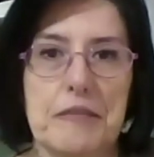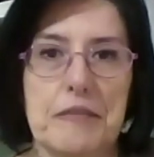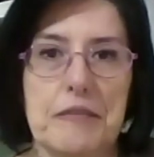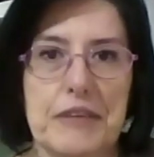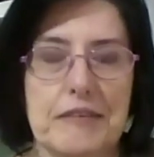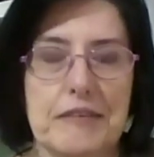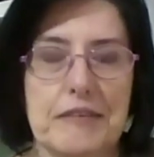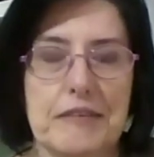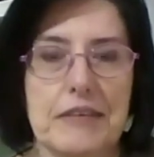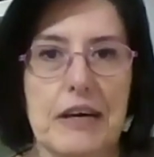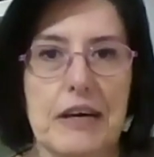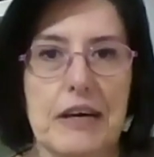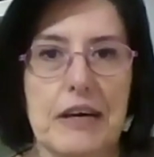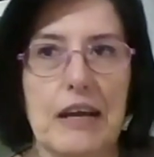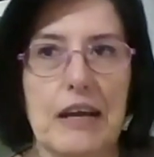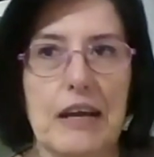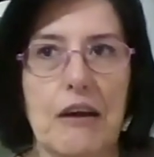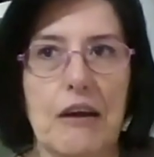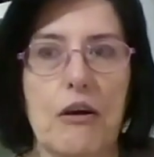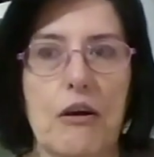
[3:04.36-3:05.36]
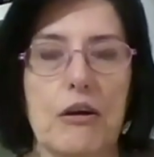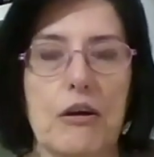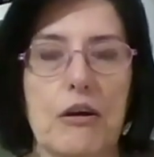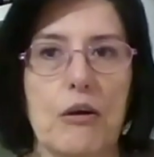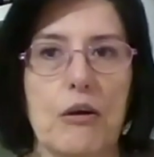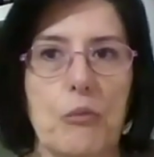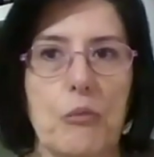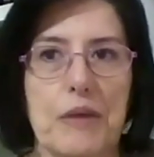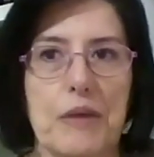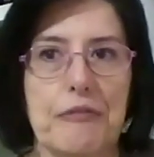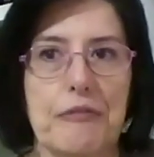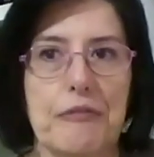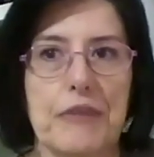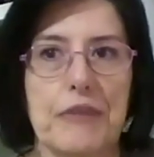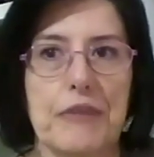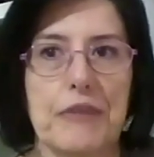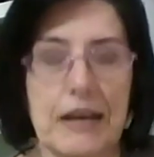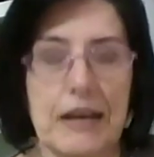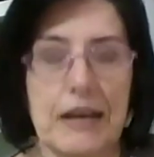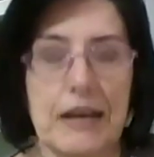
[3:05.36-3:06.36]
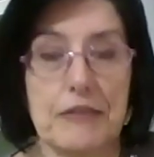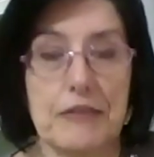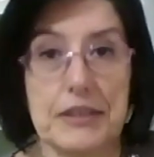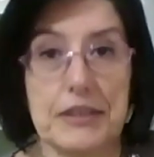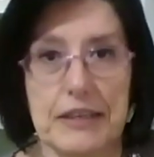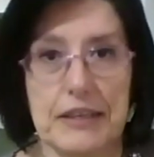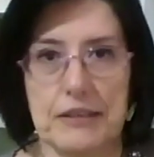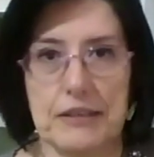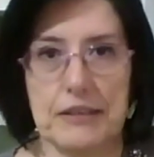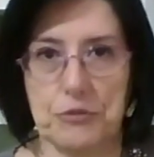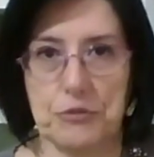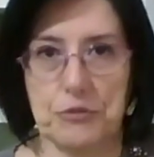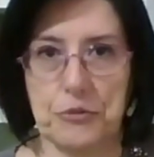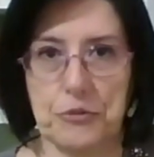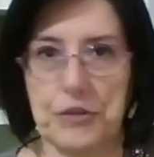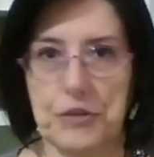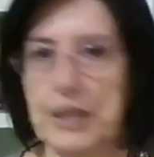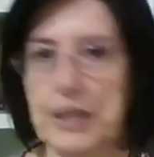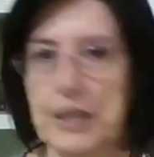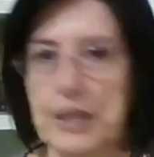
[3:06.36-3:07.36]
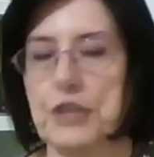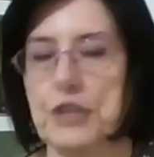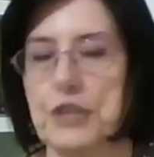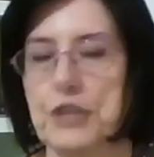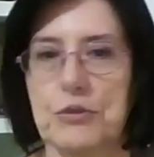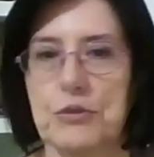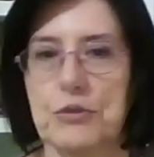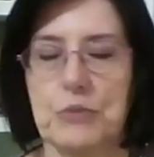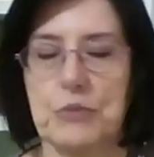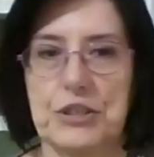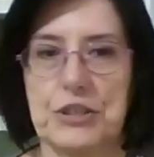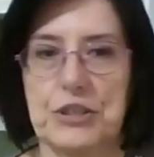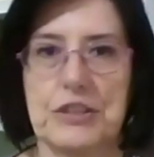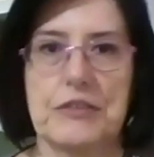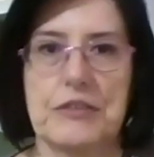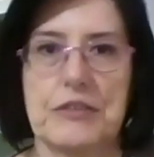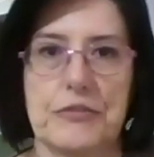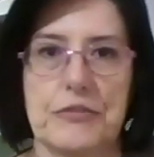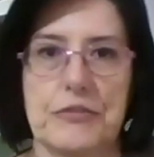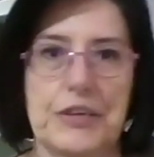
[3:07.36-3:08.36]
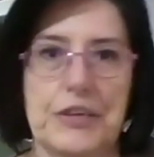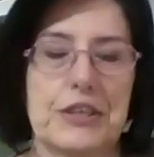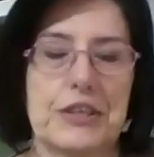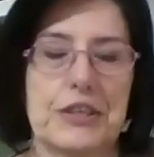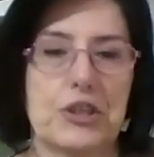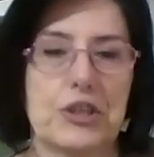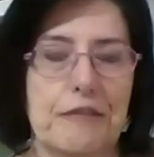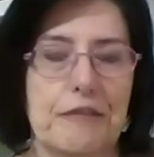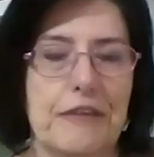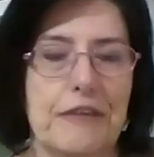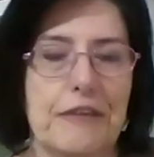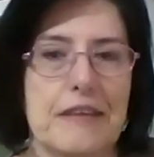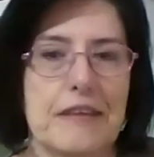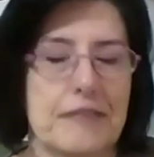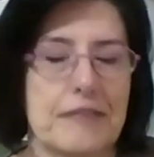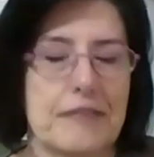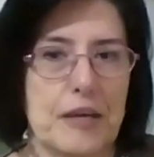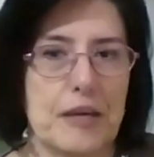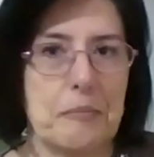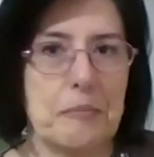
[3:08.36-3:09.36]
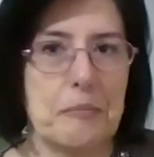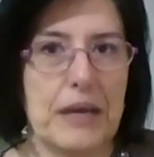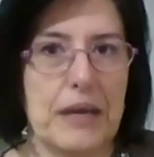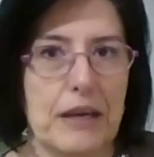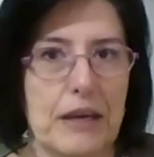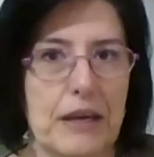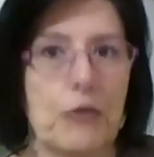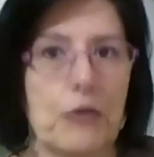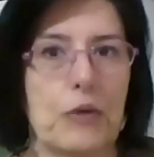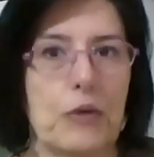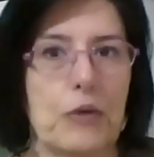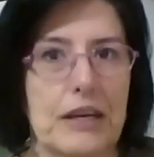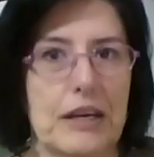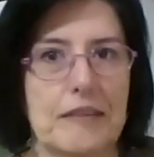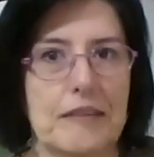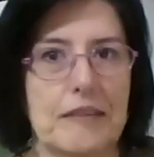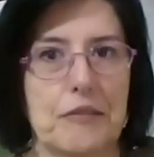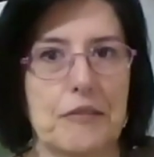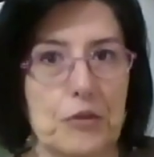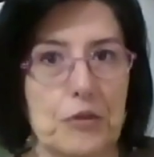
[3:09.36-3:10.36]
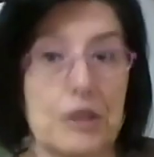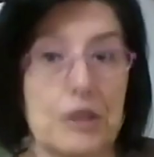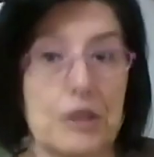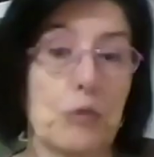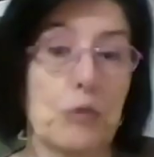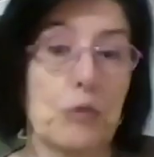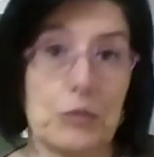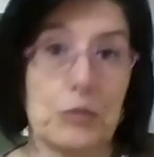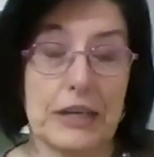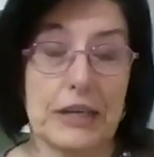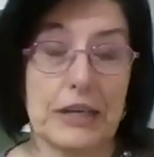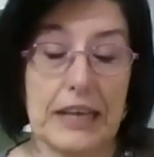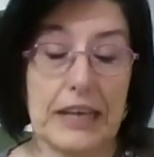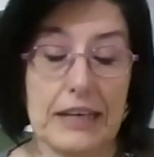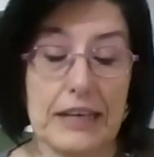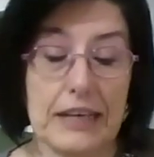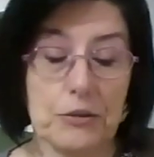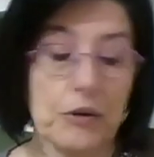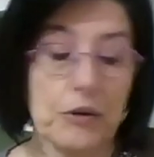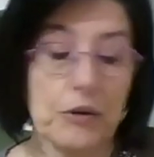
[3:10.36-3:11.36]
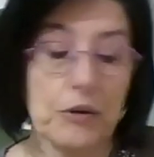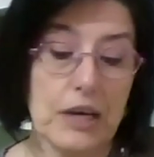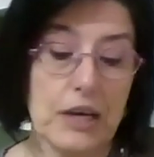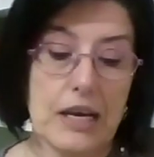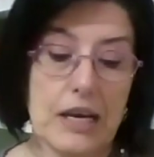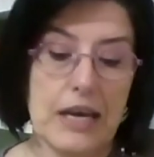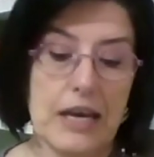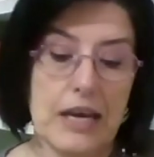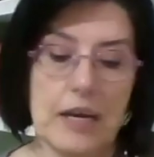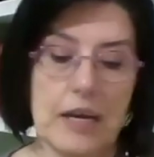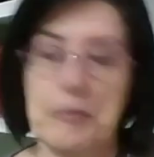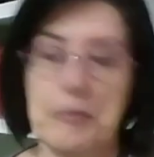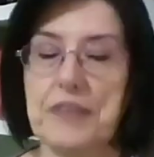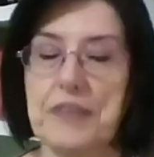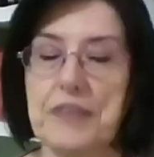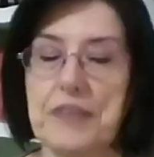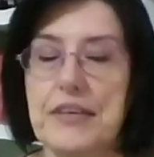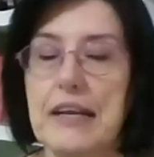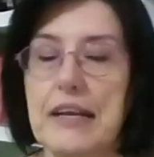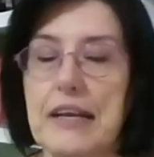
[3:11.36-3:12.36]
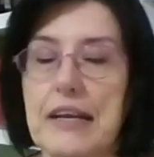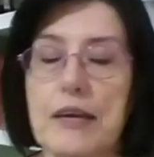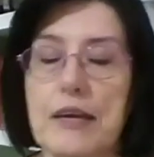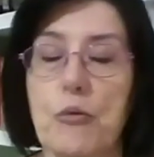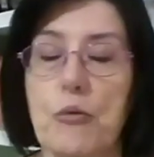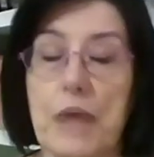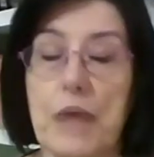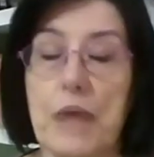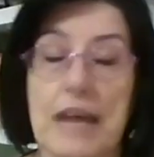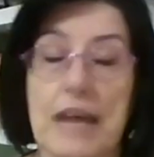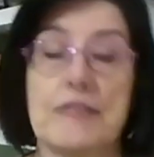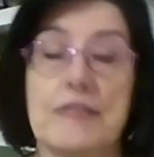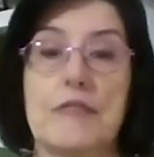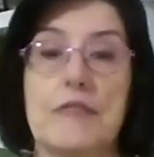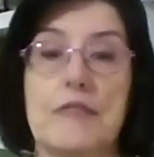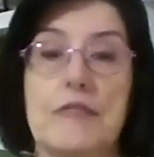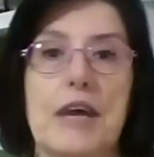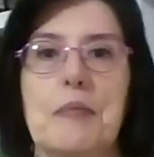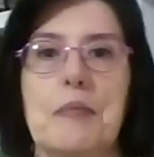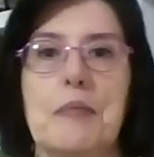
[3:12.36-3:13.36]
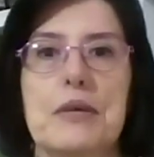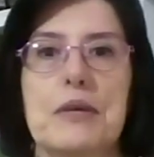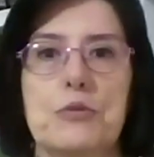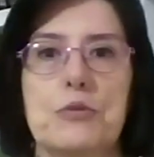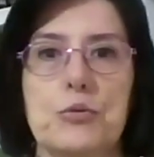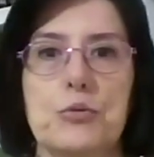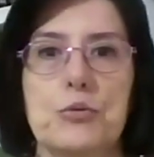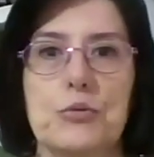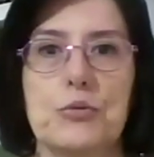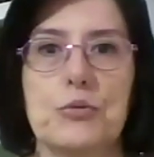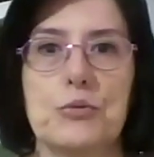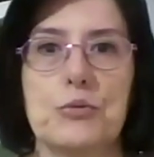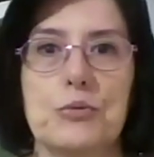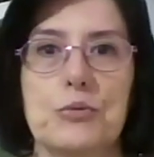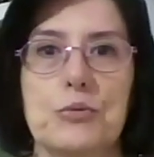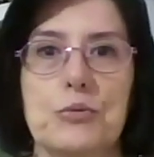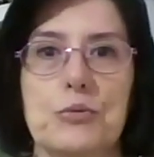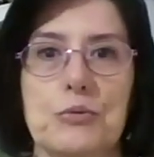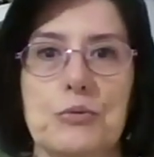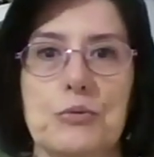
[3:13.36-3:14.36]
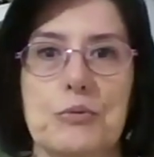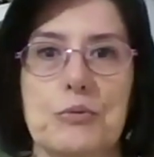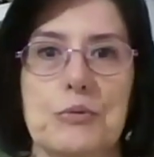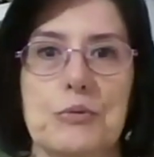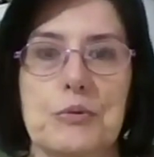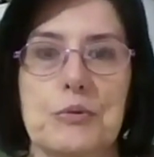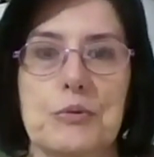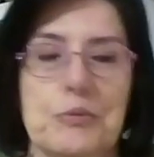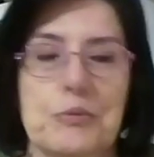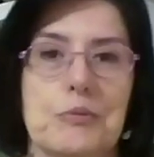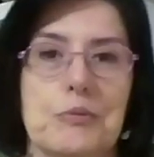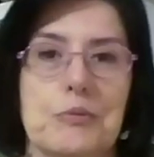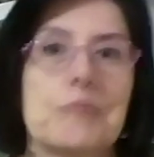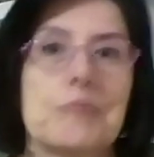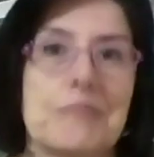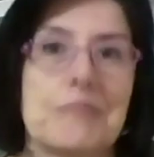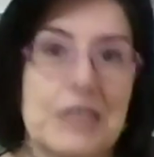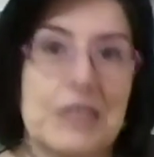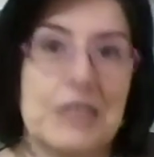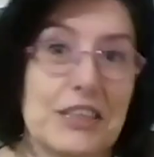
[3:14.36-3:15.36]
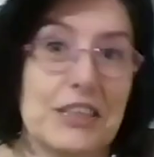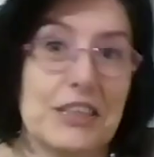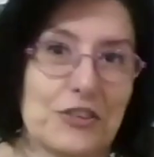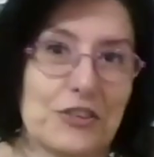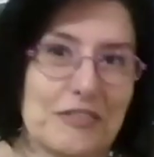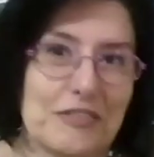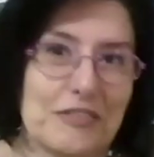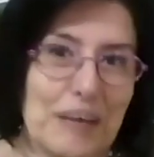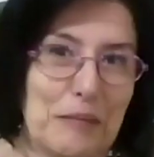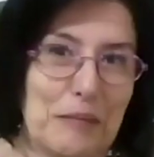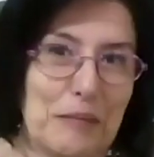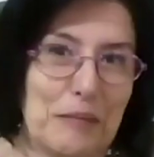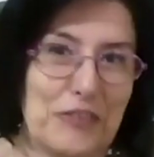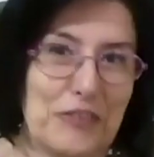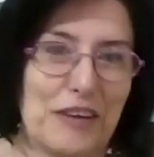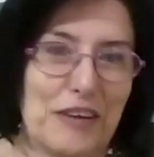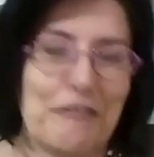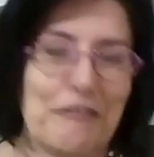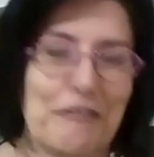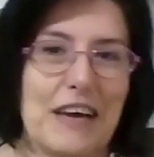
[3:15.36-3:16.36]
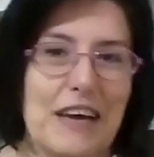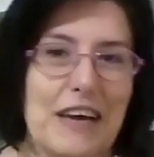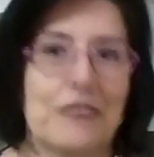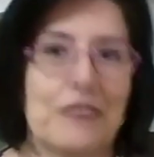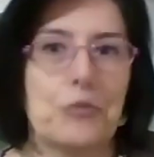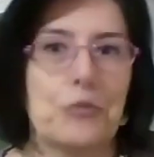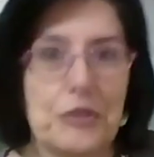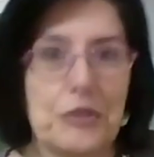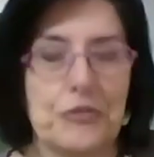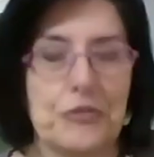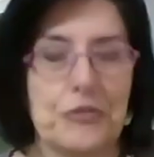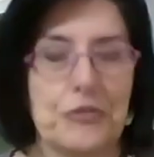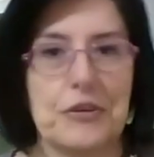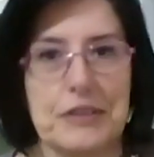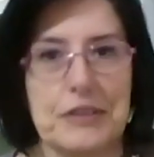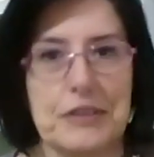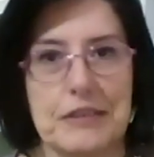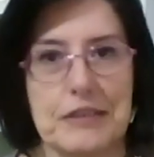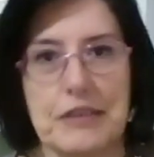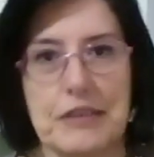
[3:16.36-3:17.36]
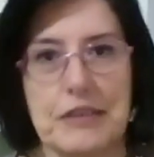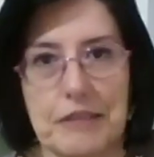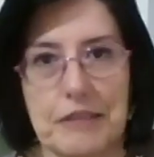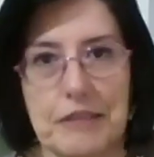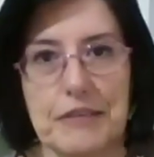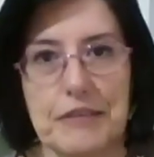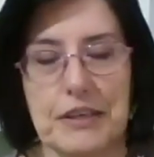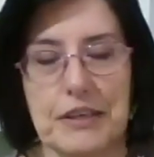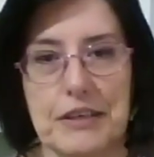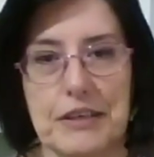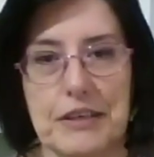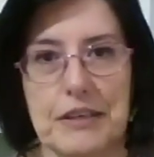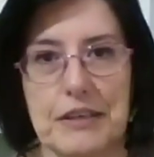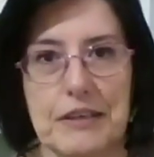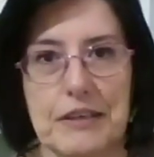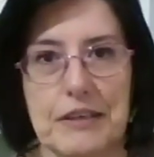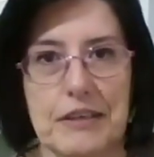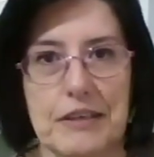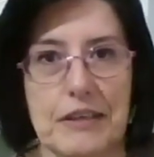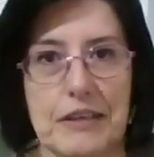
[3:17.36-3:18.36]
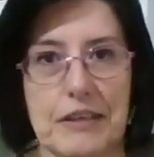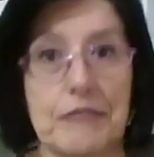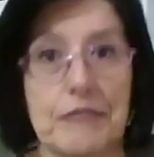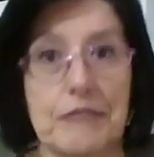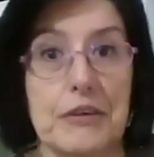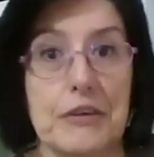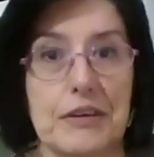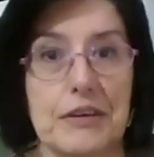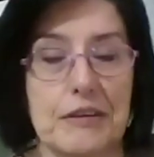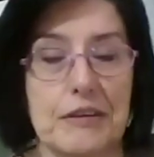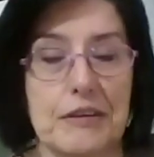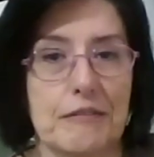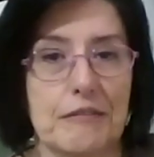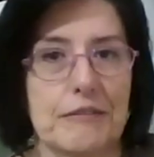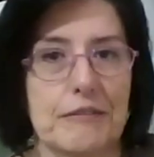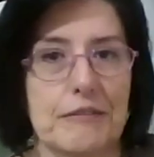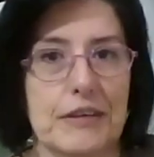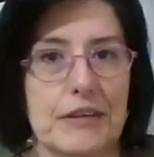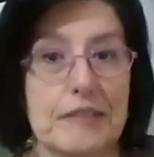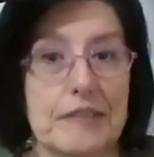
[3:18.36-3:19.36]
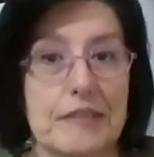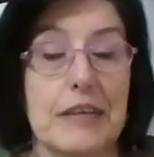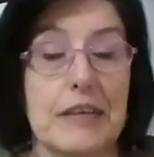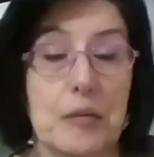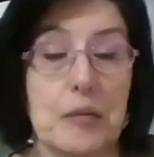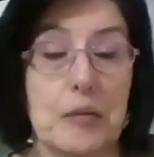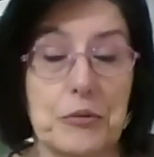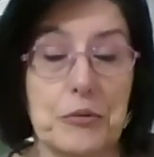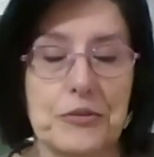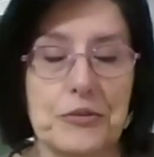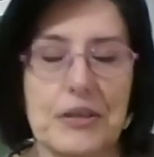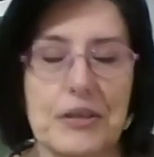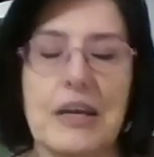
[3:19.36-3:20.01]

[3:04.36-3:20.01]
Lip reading: this along with another Italian association, which is the CFSM Organizzazione di Volontariato. And basically, we asked them to teach ME-CFS, to insert it in the syllabus.